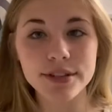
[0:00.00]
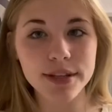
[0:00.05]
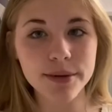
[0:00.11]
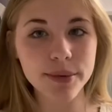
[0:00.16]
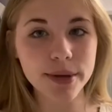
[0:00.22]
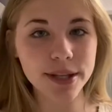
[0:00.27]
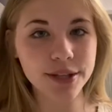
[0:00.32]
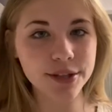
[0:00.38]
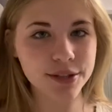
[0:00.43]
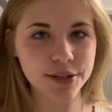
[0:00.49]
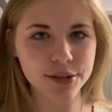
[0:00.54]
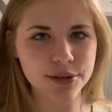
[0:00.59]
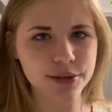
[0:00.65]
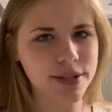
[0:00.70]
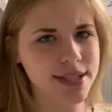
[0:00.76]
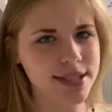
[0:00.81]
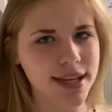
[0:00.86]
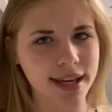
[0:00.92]
thing we need to do
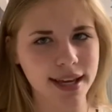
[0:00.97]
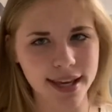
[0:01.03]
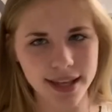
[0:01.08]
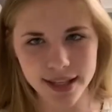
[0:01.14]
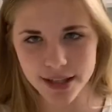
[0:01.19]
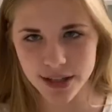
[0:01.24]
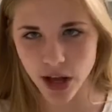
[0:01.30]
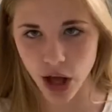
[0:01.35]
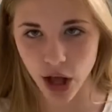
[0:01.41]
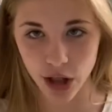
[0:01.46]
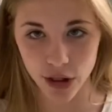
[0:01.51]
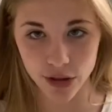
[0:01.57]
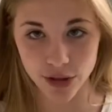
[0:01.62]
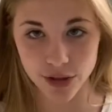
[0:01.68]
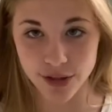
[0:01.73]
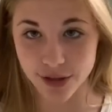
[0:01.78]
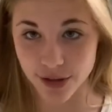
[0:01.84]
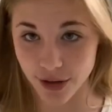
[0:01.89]
is take his
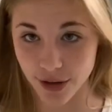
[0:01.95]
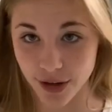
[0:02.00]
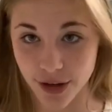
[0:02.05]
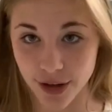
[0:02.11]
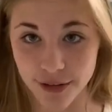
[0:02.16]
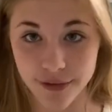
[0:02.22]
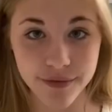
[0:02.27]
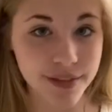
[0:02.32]
collars off.